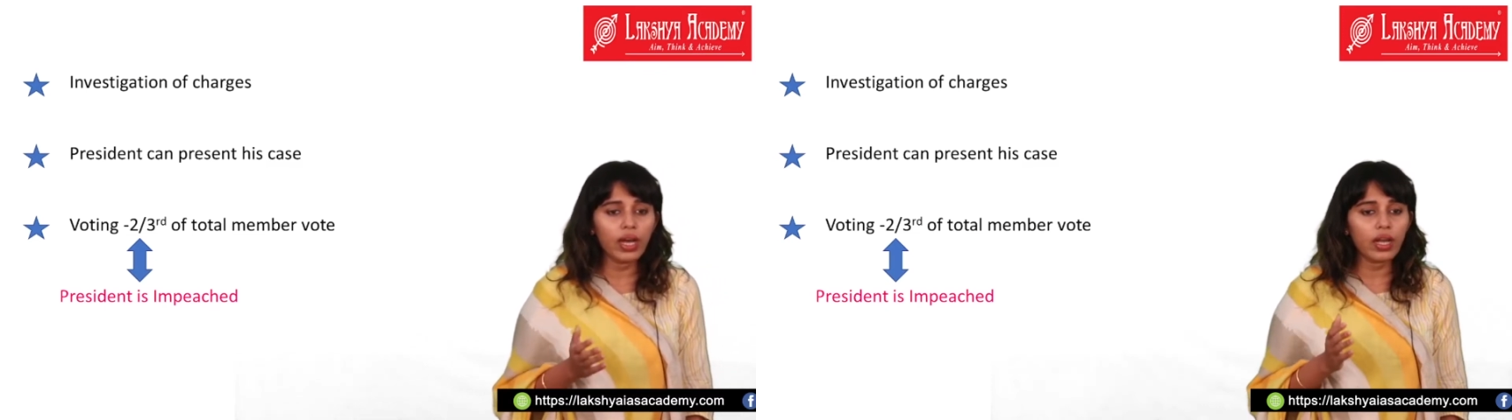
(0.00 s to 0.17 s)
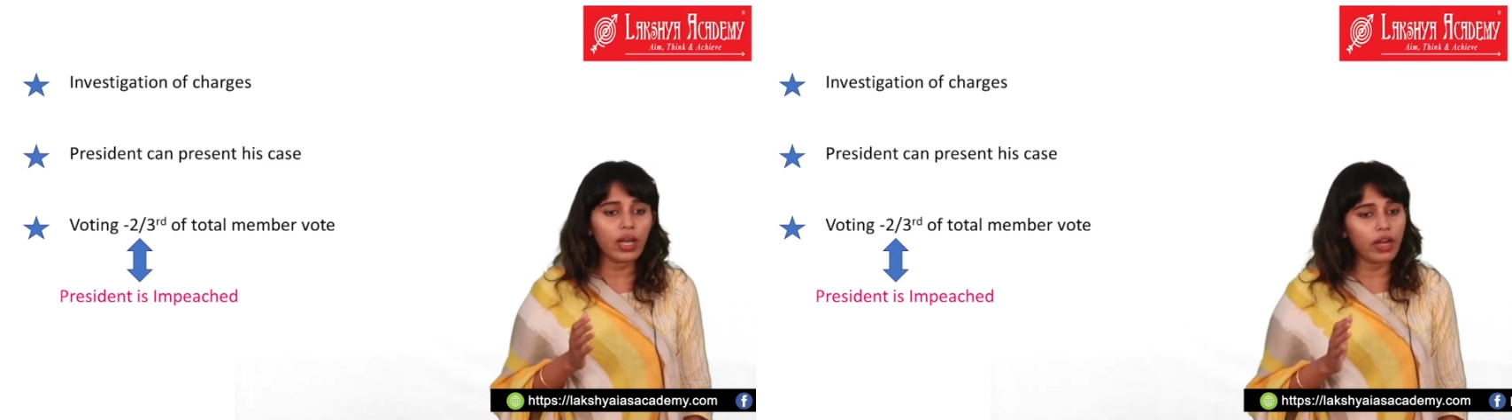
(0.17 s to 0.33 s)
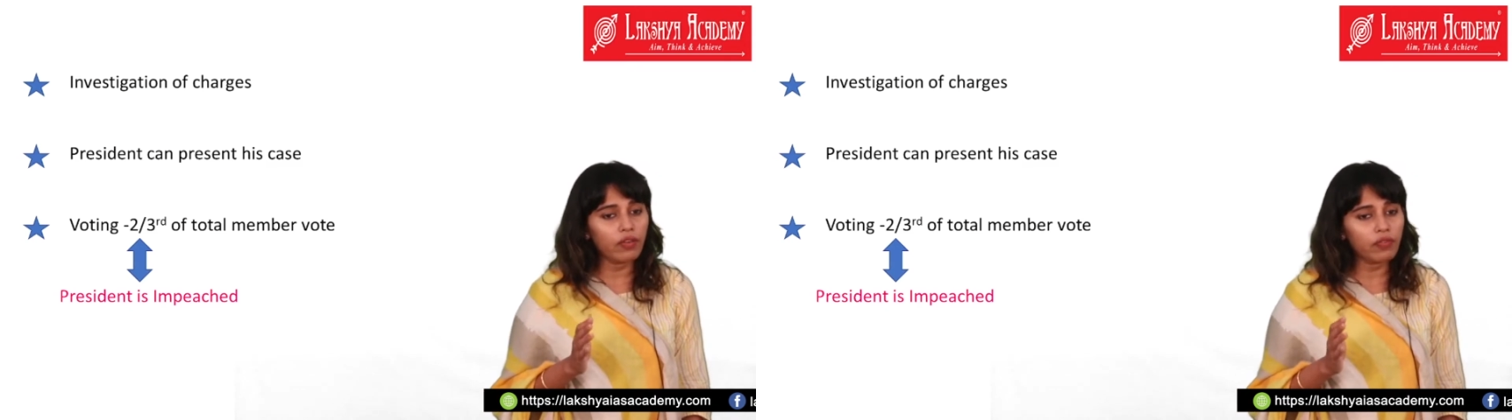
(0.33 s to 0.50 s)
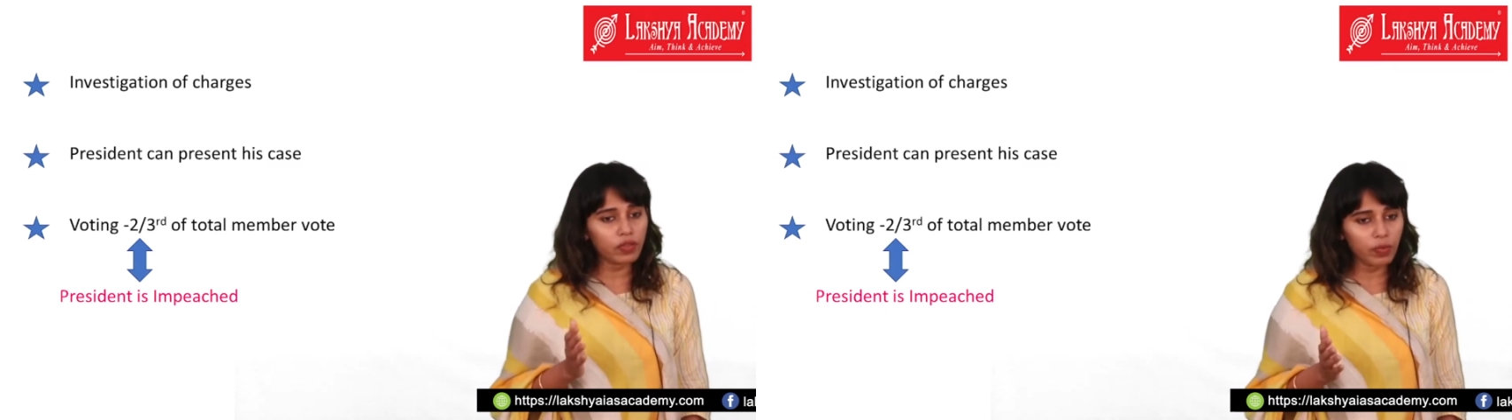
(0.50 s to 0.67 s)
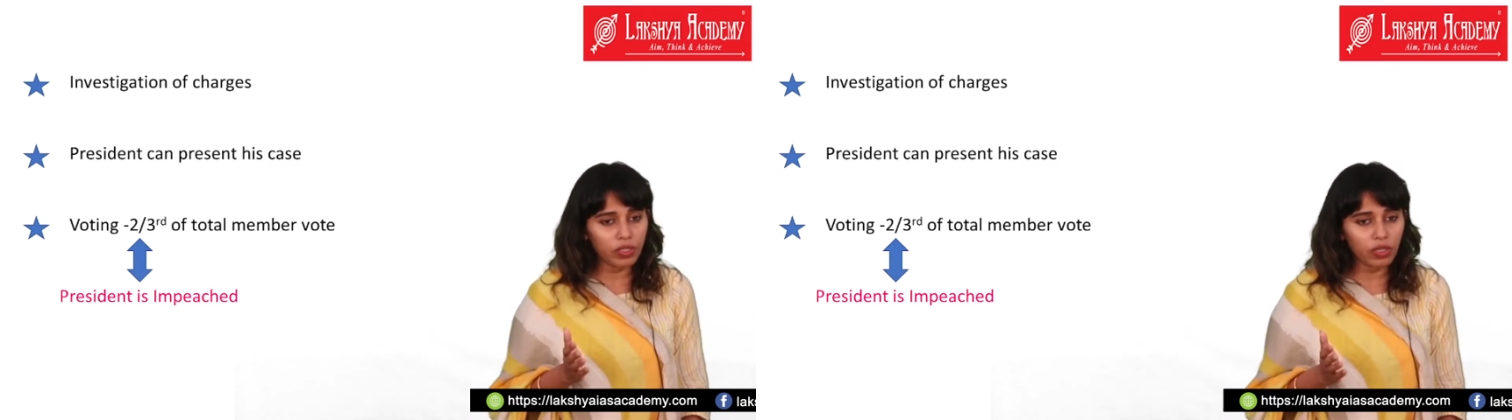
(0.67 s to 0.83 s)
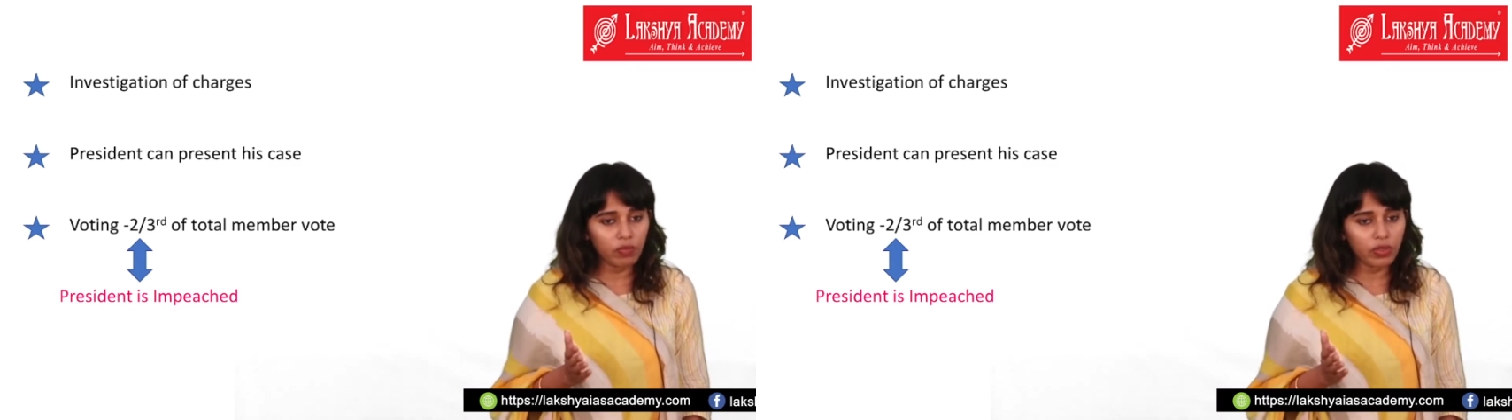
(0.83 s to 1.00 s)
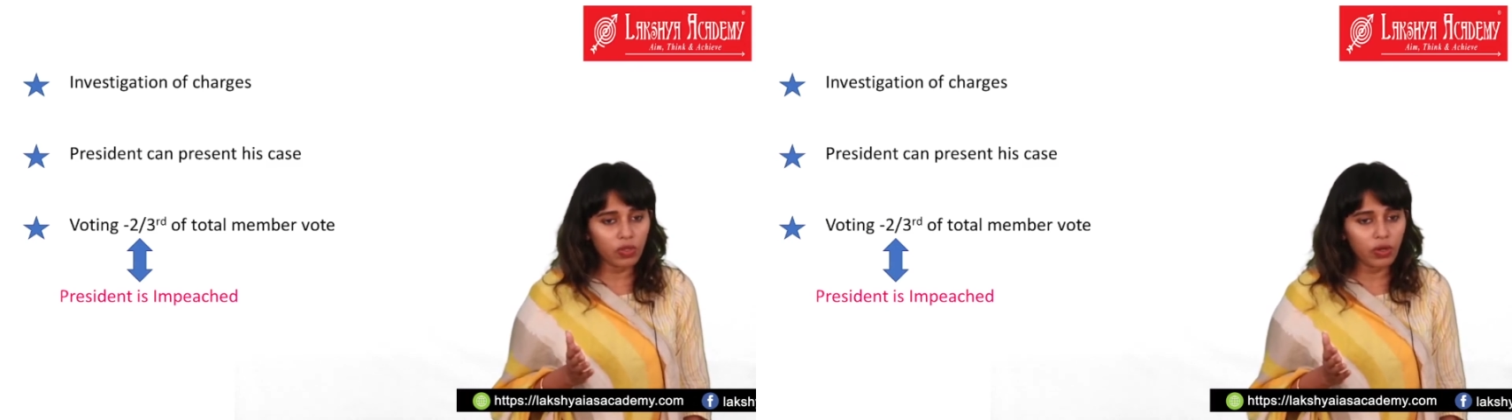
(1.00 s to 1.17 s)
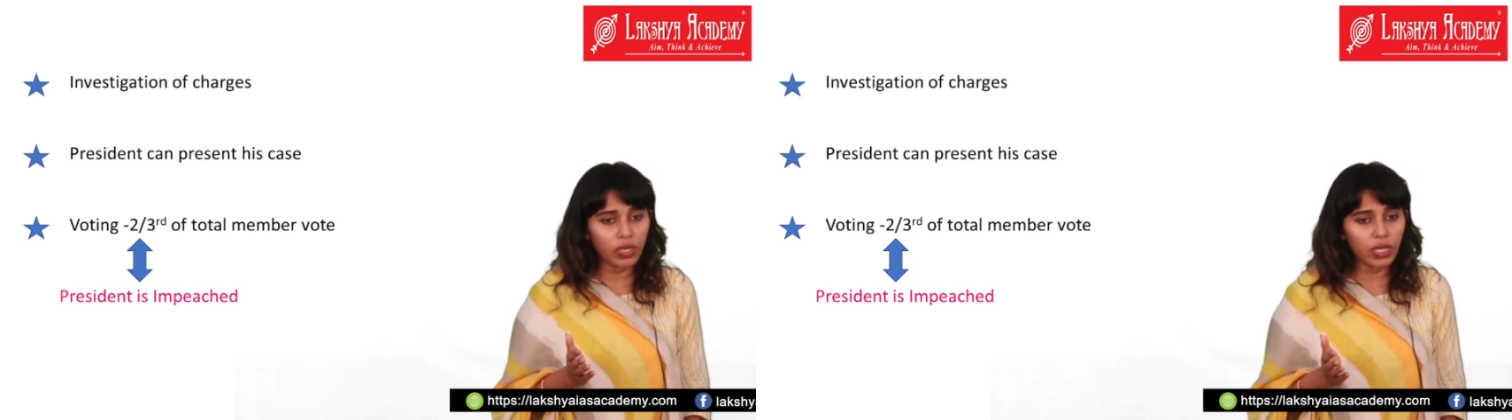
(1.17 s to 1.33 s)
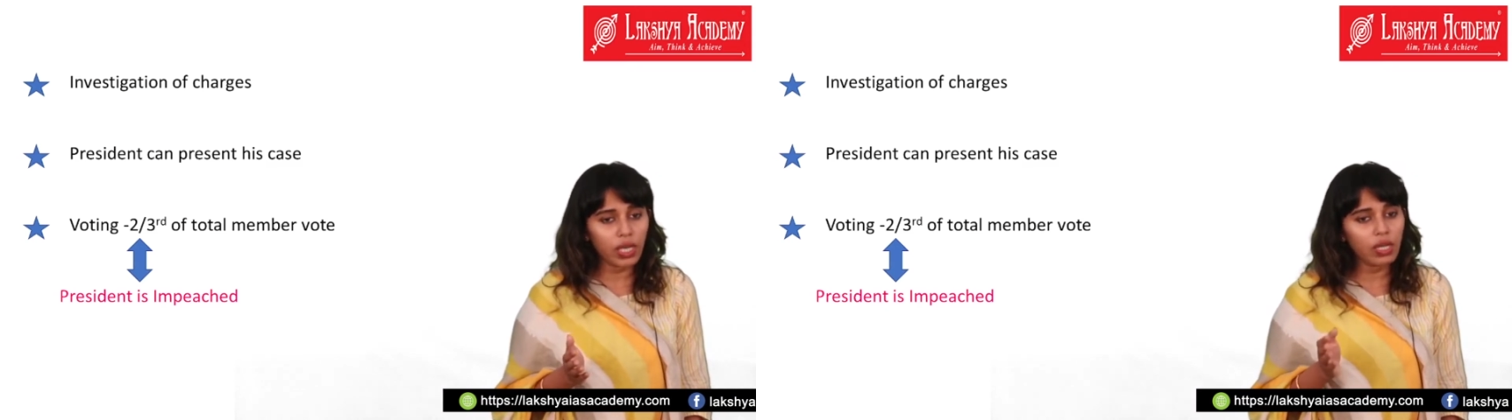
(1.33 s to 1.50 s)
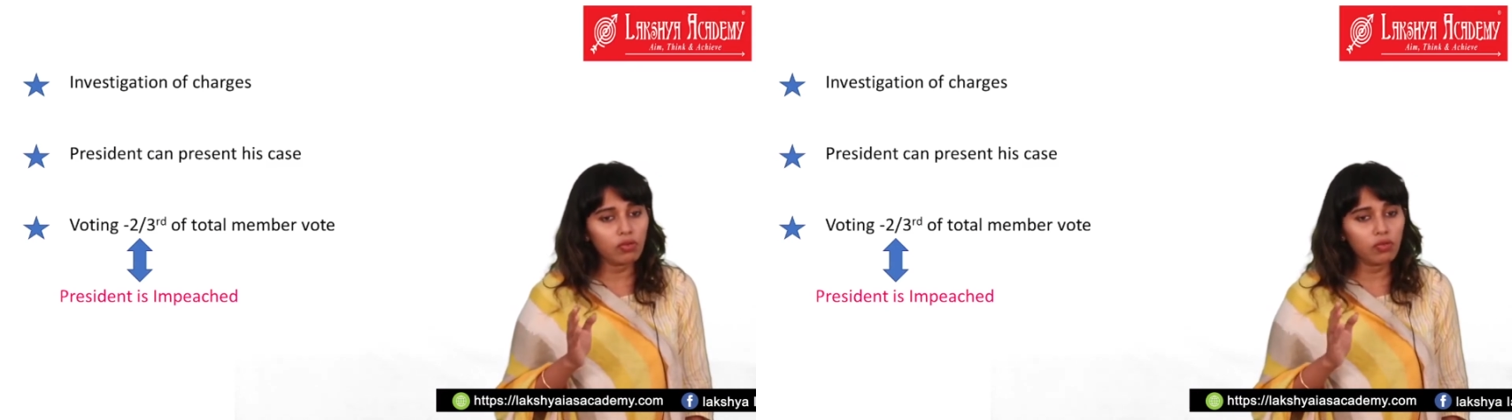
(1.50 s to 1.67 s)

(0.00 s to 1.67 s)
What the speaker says: A kind of a special majority,